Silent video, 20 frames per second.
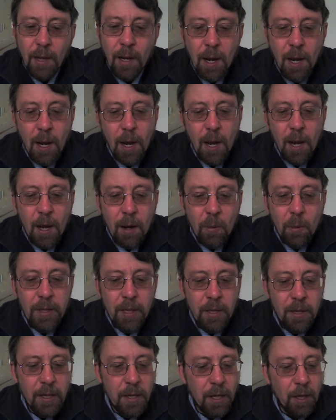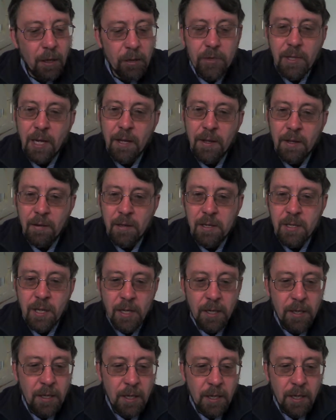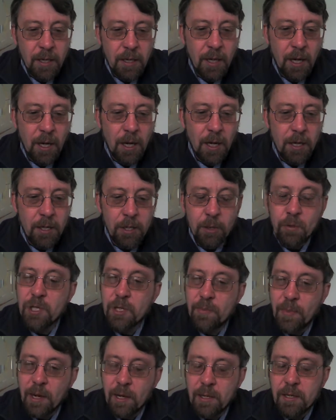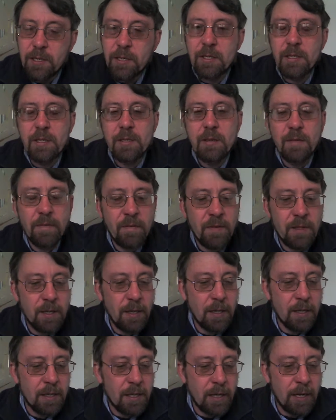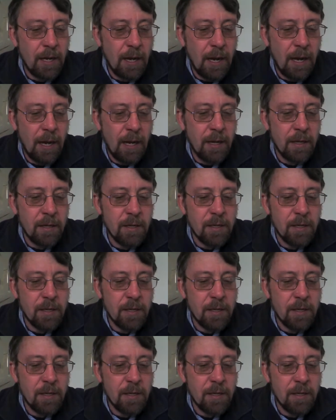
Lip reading: Within the Ultranet there is the use space facility, and